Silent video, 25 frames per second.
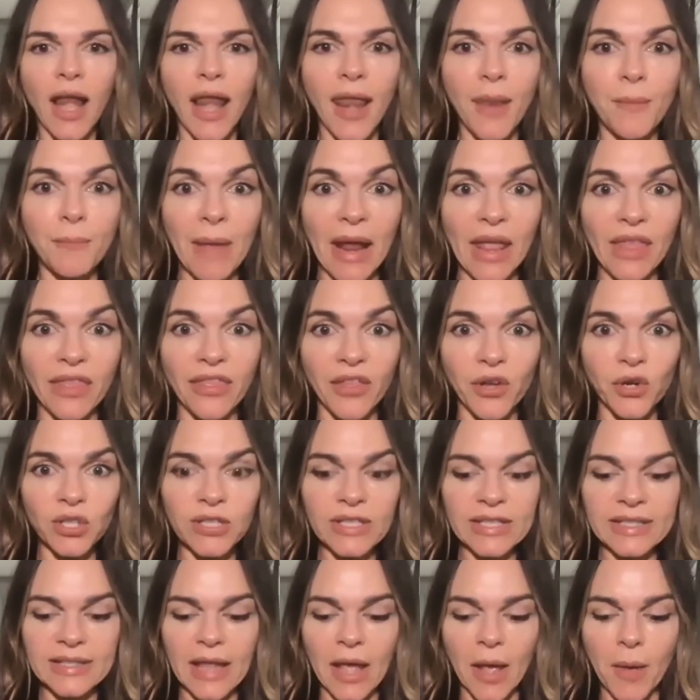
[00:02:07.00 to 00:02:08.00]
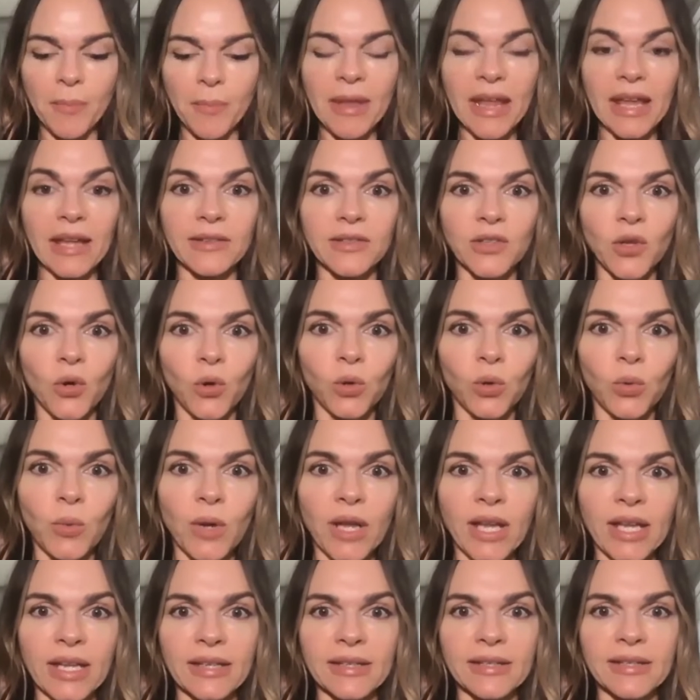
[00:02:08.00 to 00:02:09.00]
My third step is
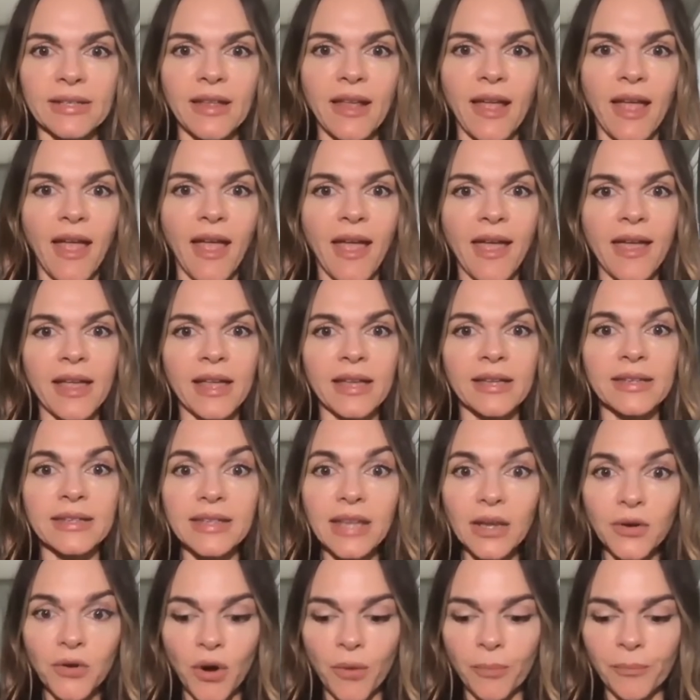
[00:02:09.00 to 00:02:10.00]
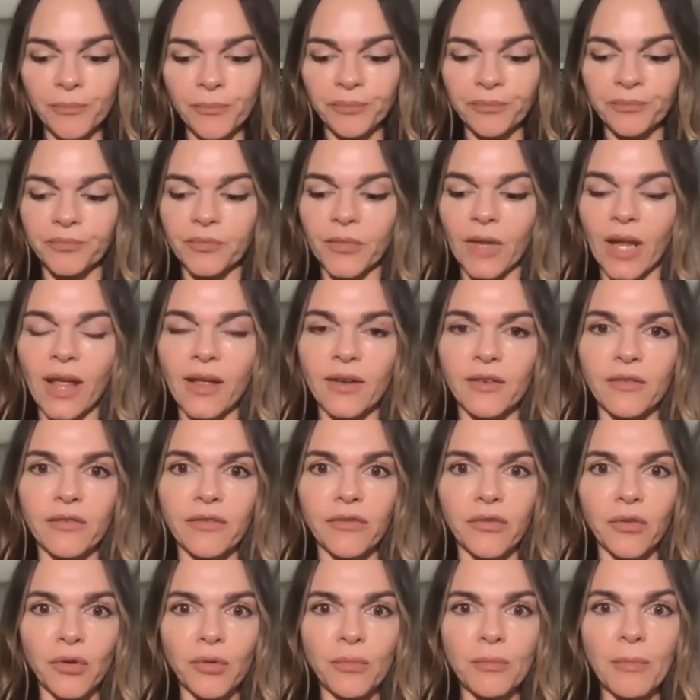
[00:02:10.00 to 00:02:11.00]
always a serum. And
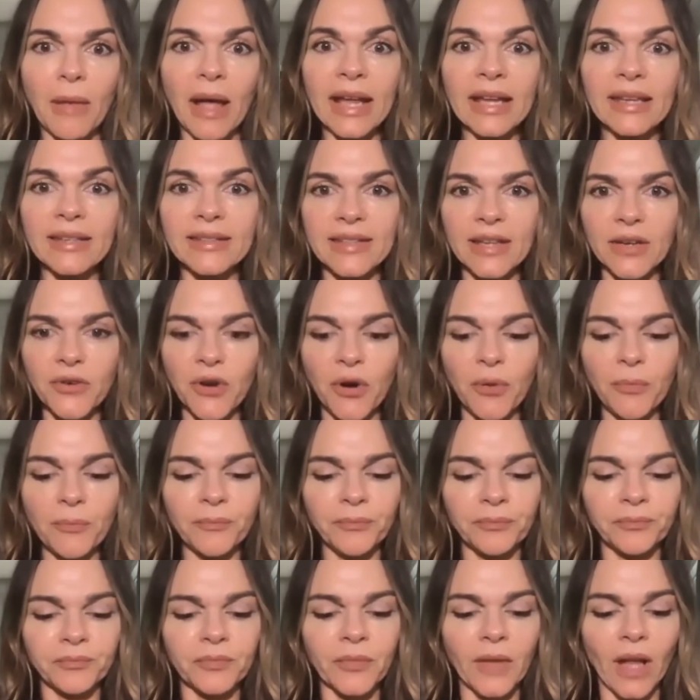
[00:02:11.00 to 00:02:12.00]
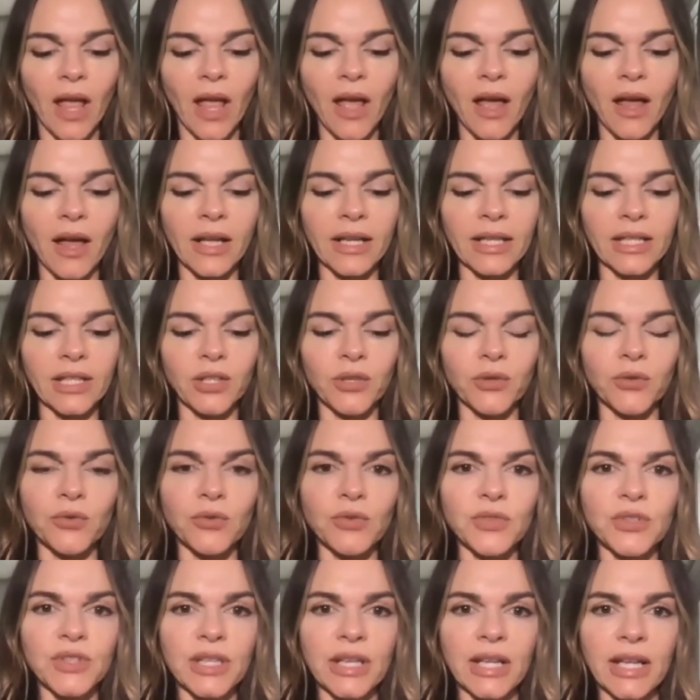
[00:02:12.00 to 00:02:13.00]
for my serum, I
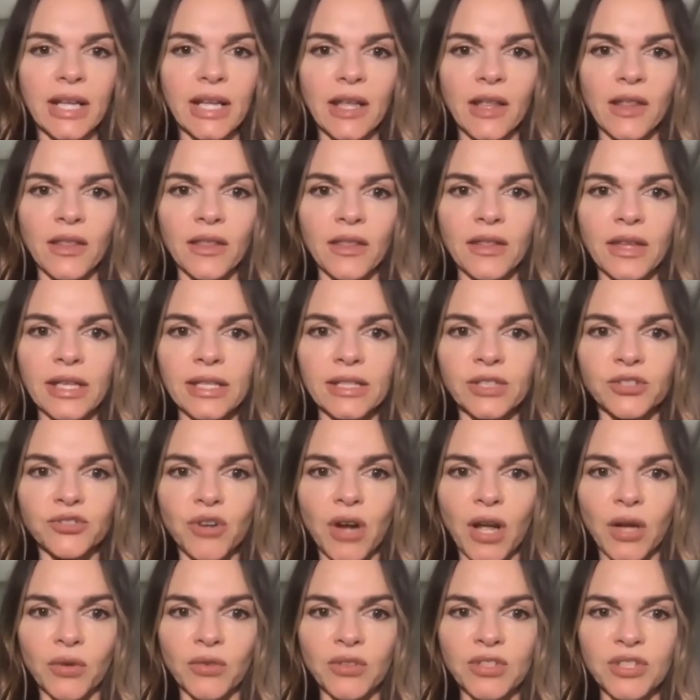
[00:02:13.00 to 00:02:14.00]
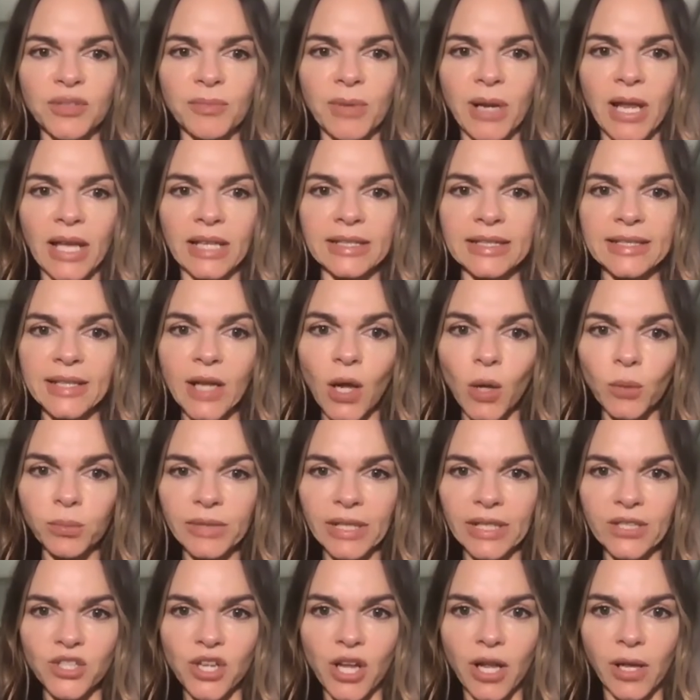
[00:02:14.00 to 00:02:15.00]
use the Dragon's Blood
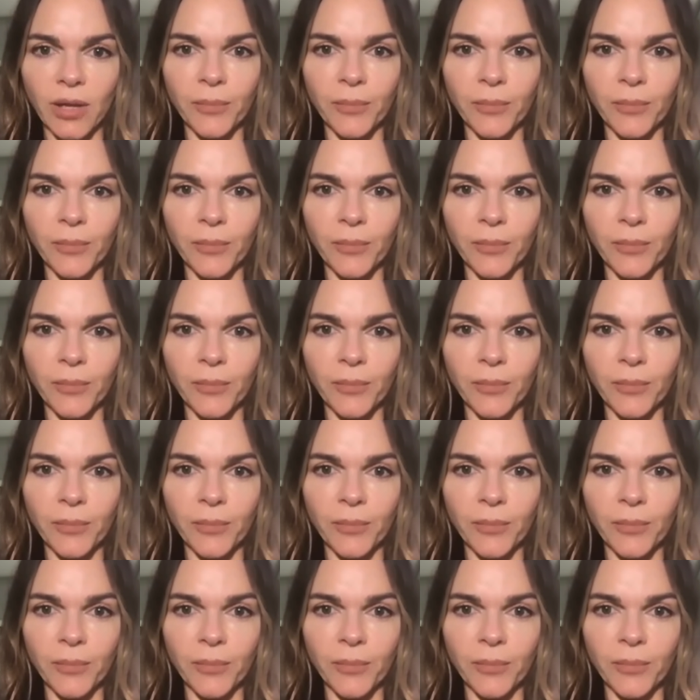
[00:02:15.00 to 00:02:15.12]
Sculpting Gel.